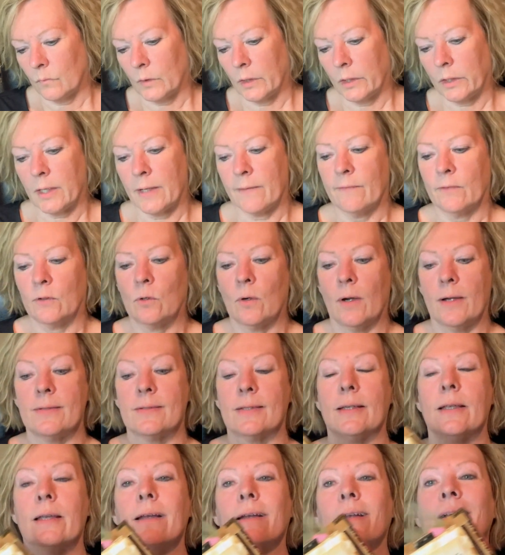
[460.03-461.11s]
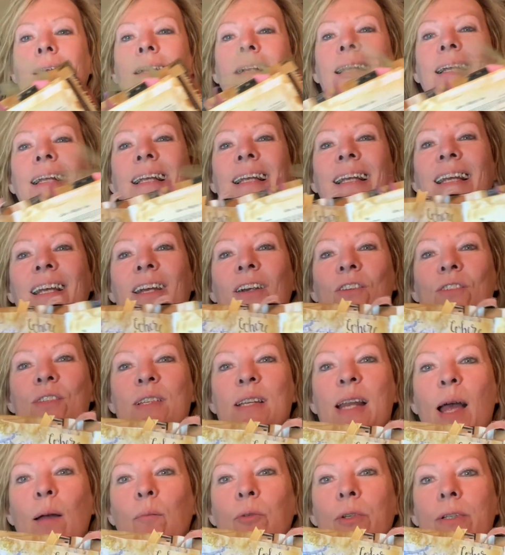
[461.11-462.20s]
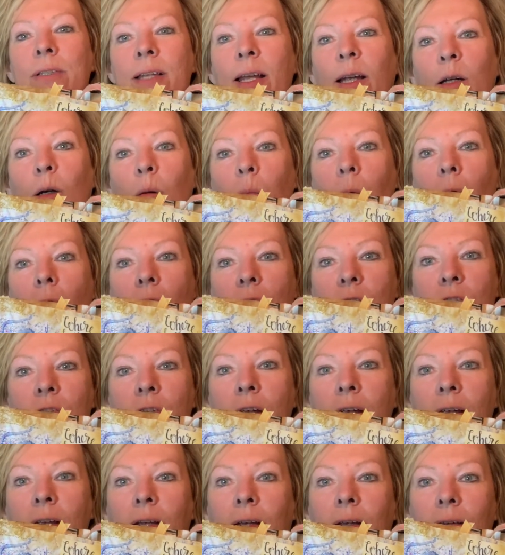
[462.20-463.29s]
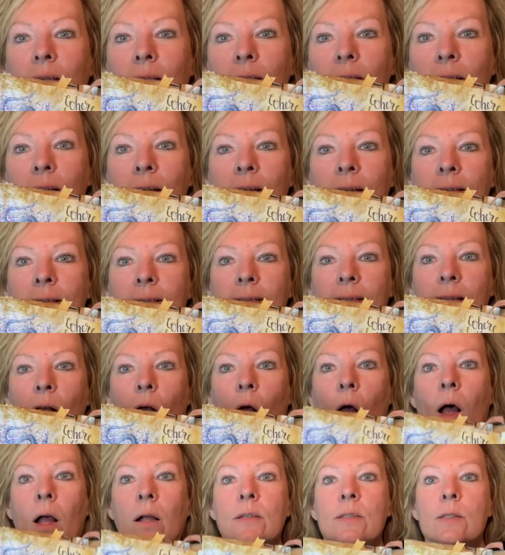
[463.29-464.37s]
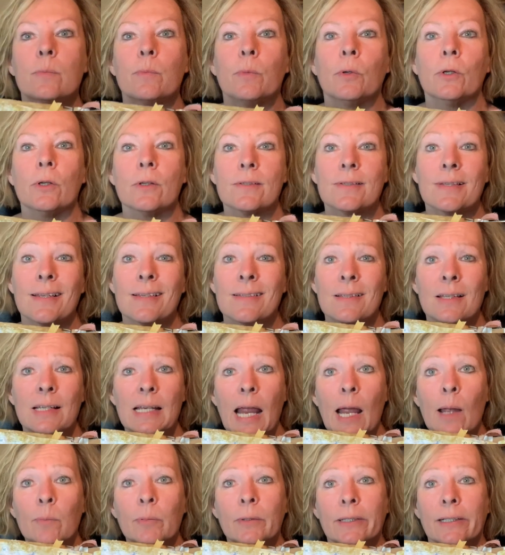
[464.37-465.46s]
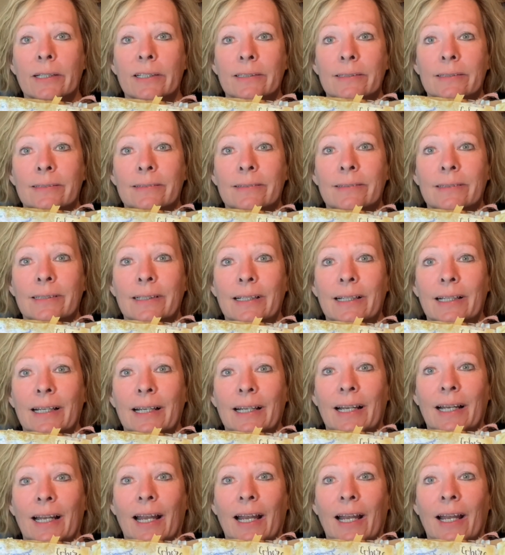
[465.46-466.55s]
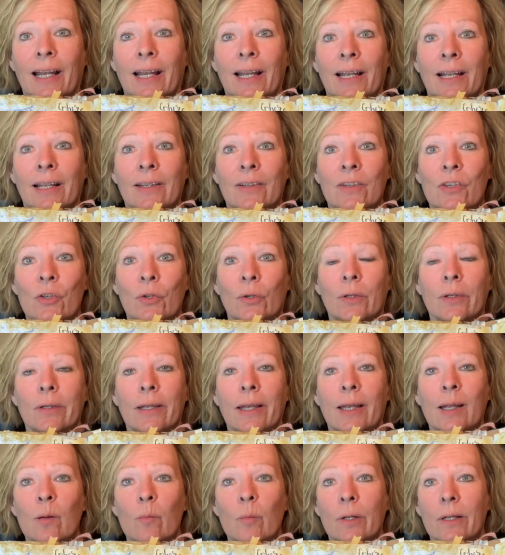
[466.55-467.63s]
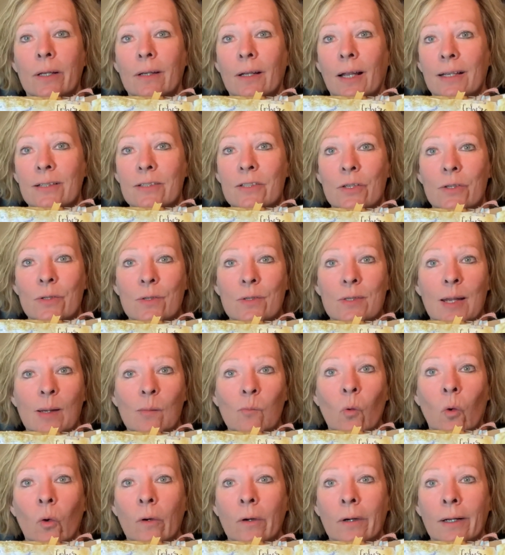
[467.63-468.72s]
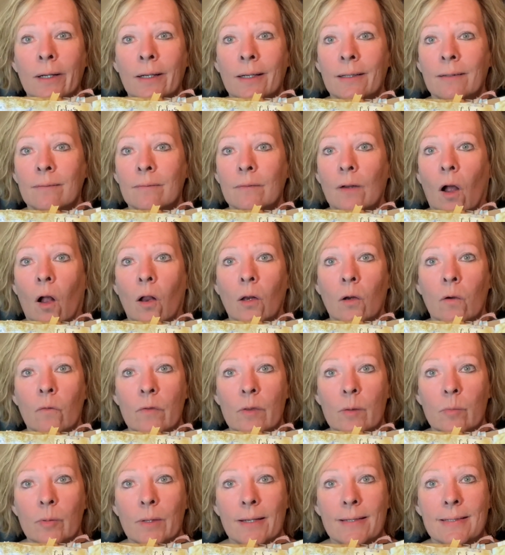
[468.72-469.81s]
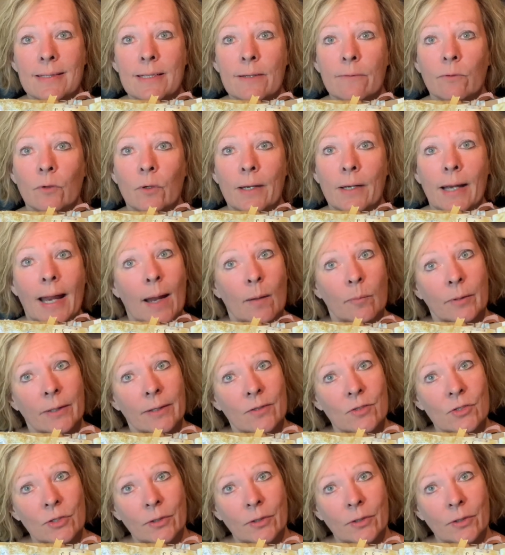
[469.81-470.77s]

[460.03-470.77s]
Kind of crazy. Here's a napkin decoupage. This octopus is a napkin, and you can get them at like Tuesday Morning and all over the place. Different napkins.